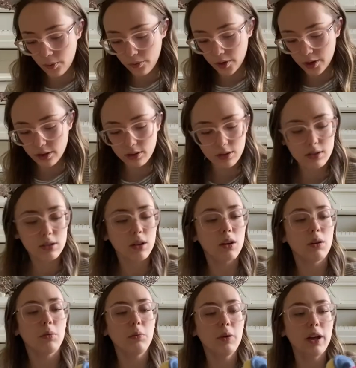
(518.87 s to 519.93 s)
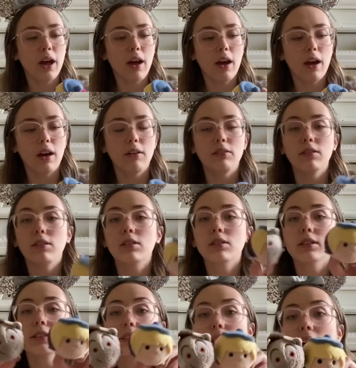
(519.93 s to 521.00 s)
First, we have
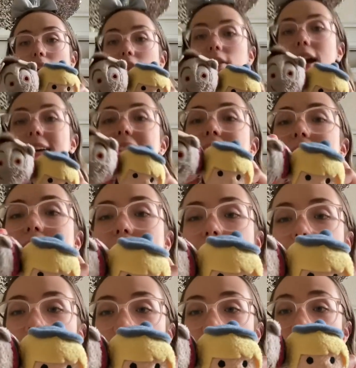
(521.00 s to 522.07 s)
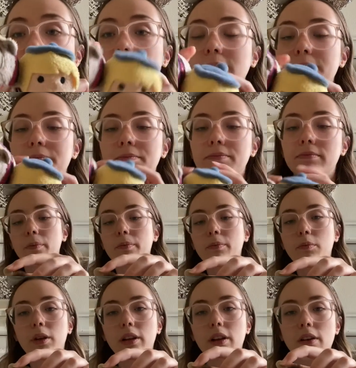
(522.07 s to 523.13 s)
Kristoff and Sven.
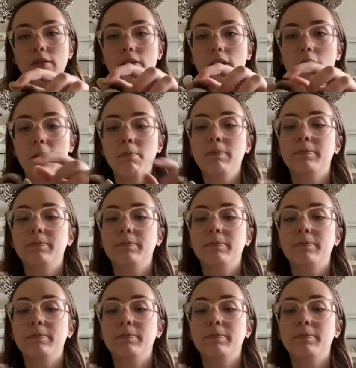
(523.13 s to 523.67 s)
We love them.